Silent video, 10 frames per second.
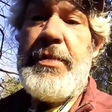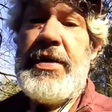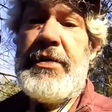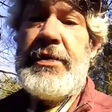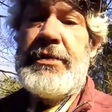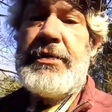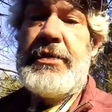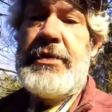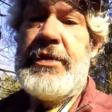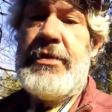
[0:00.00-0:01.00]
I built.
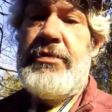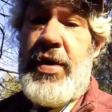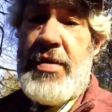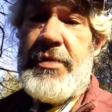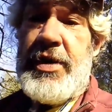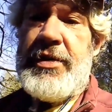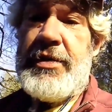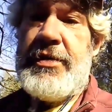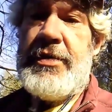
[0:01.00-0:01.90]
Probably.